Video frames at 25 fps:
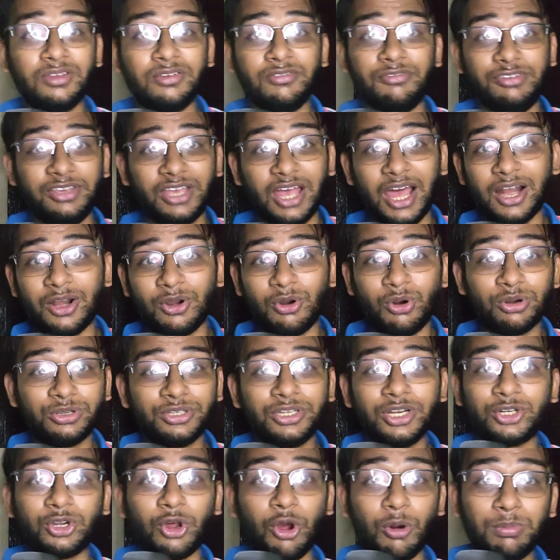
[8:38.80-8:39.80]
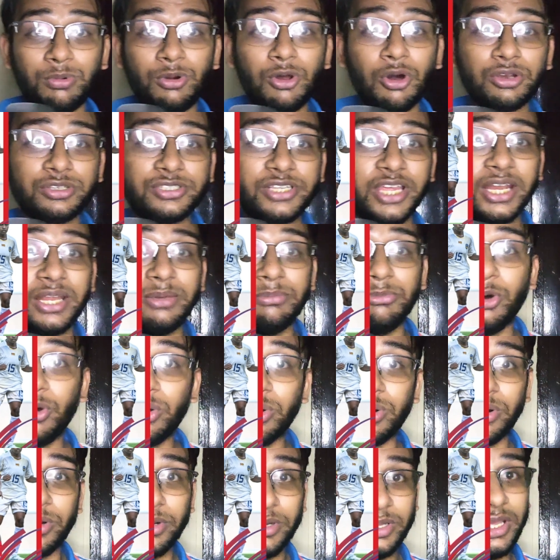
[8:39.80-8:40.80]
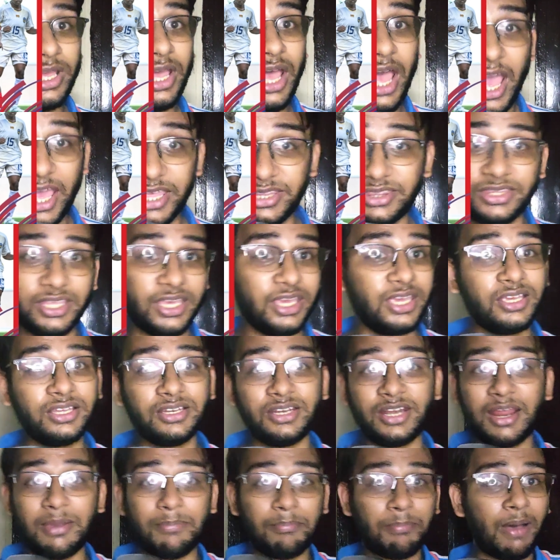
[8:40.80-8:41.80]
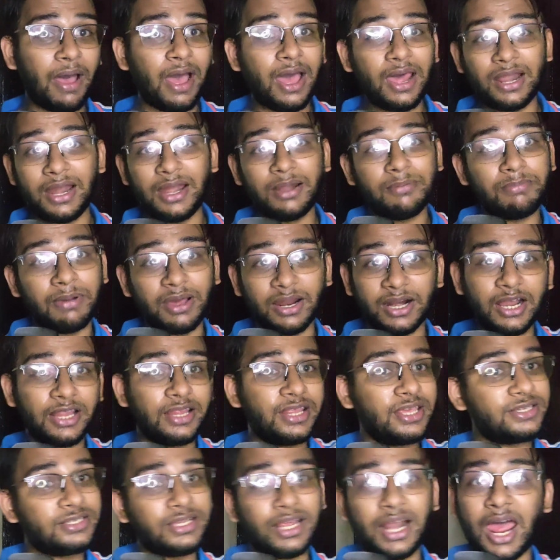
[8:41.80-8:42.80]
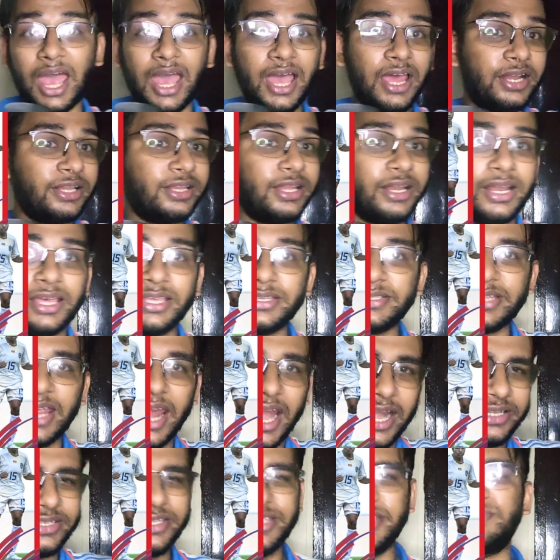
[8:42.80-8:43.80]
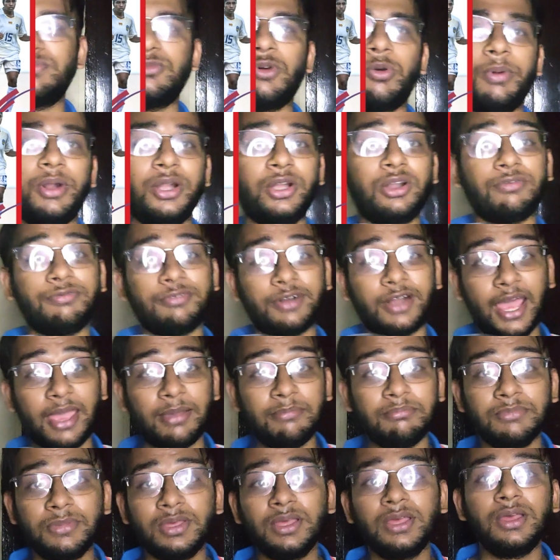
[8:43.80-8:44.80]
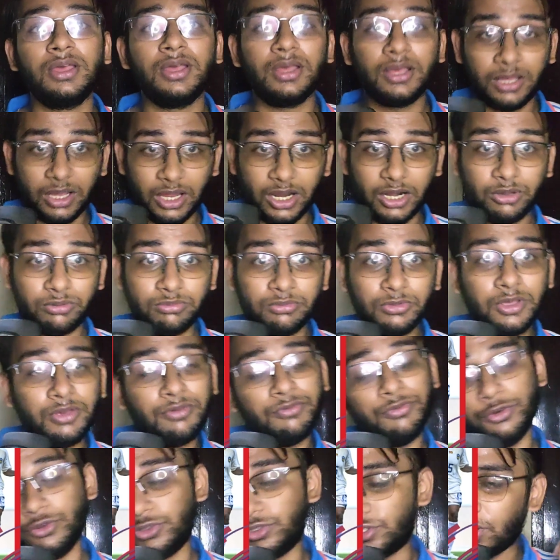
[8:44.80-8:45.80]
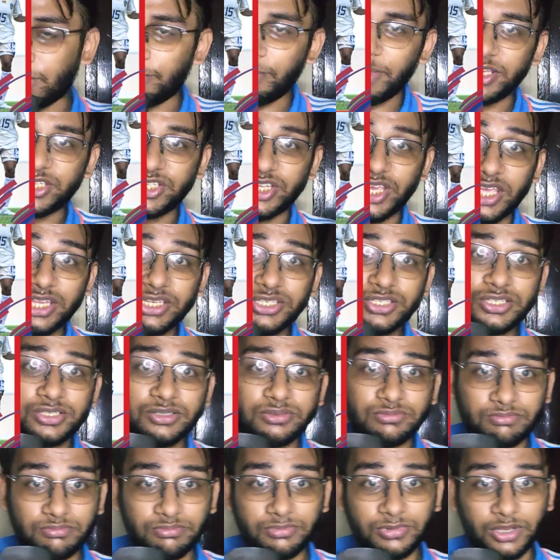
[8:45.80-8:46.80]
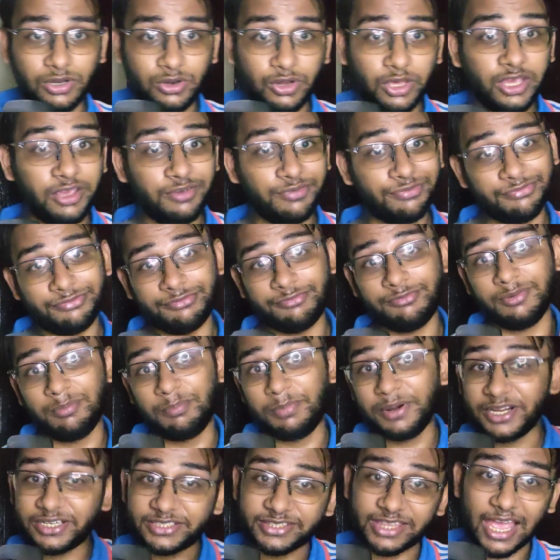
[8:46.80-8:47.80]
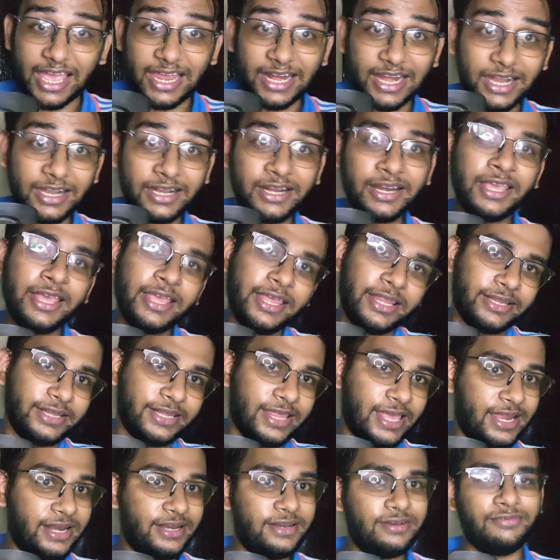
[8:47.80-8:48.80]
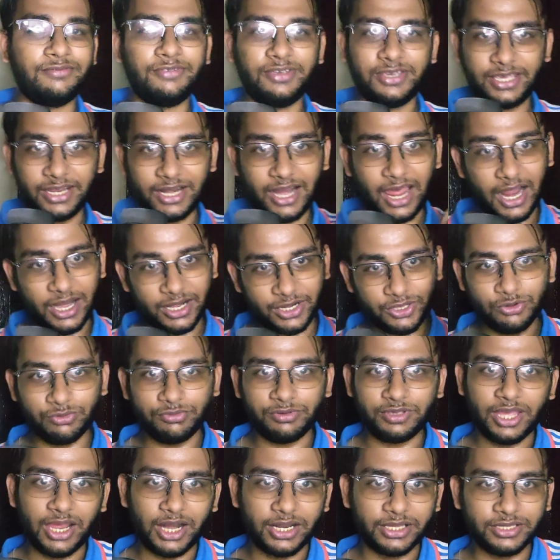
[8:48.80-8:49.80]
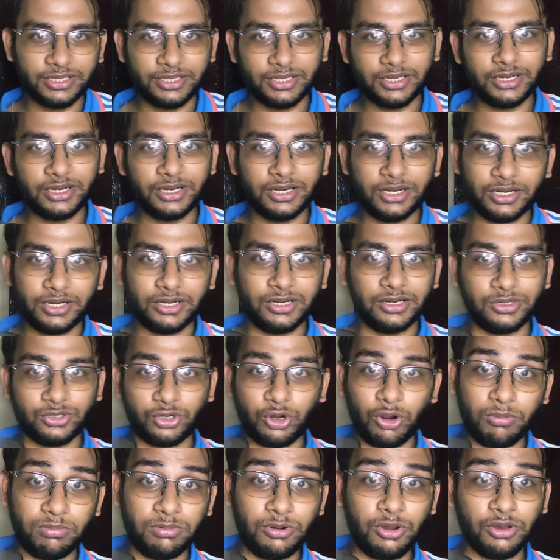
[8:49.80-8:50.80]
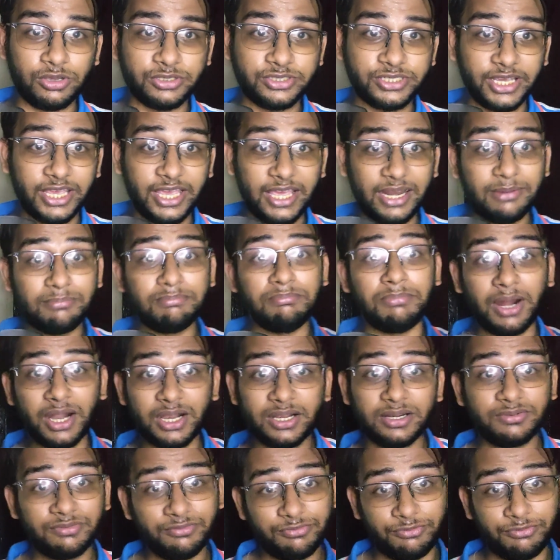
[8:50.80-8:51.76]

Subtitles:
We are not the top dogs anymore. I think Nepal and Bangladesh are higher than us at this moment of time. Future may change. If we beat Thailand, then we can argue we are the top dogs again. But